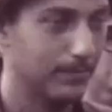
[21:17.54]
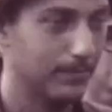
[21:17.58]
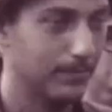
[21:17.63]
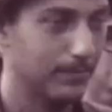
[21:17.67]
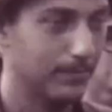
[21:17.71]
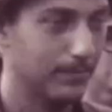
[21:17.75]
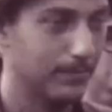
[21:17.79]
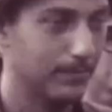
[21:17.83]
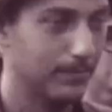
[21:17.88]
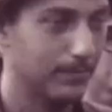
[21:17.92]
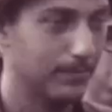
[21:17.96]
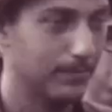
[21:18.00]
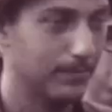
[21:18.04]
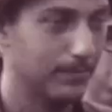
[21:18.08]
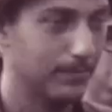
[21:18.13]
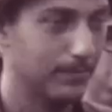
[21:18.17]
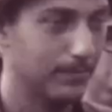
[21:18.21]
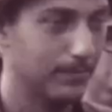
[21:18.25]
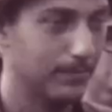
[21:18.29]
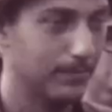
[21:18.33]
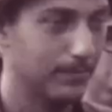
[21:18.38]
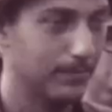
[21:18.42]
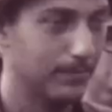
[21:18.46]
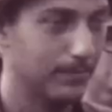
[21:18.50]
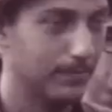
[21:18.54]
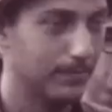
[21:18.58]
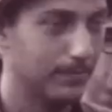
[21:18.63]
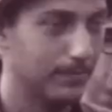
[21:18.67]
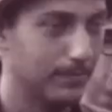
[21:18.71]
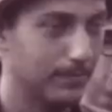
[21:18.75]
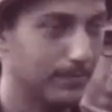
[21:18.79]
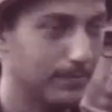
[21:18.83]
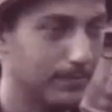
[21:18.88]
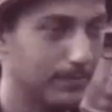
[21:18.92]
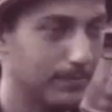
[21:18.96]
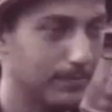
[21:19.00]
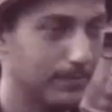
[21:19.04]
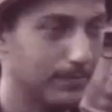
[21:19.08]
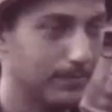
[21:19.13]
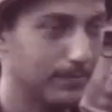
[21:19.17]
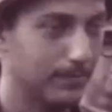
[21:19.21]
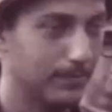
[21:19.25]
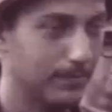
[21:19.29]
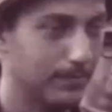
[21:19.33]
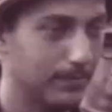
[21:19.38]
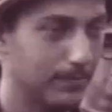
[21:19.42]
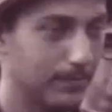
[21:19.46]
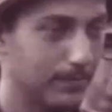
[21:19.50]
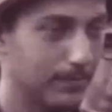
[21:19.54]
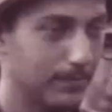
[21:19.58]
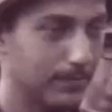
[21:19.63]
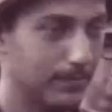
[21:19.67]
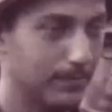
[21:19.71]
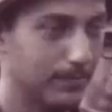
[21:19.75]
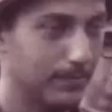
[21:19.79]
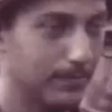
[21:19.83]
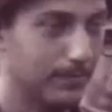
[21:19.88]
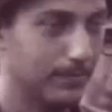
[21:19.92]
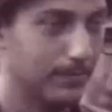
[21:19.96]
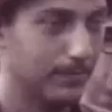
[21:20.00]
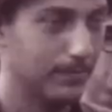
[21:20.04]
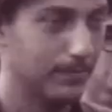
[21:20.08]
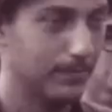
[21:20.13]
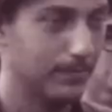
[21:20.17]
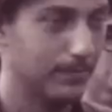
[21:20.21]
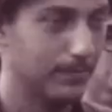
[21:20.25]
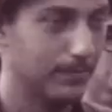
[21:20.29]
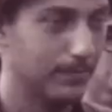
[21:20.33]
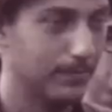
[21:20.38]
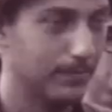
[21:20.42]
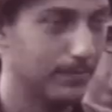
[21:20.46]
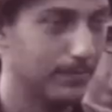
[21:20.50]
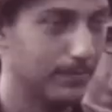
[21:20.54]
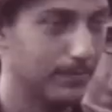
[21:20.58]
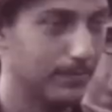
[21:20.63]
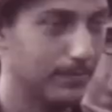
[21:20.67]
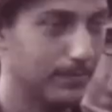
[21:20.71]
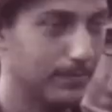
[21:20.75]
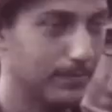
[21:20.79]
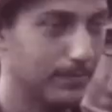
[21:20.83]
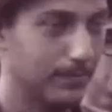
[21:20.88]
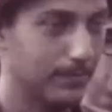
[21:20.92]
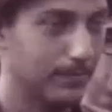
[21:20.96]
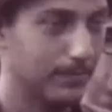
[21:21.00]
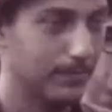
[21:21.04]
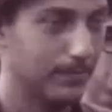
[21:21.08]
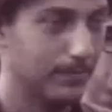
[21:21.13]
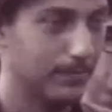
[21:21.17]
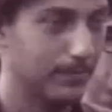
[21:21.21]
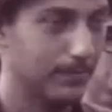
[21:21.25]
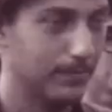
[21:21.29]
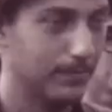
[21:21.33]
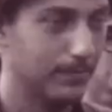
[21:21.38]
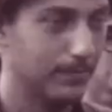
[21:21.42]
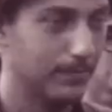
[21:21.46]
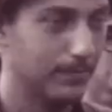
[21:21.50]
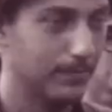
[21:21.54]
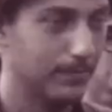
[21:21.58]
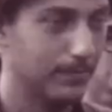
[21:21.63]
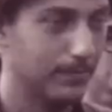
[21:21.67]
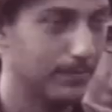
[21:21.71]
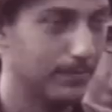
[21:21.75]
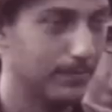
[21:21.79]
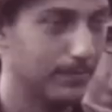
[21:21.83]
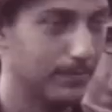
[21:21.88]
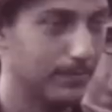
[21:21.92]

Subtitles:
No words are spoken by the person on screen.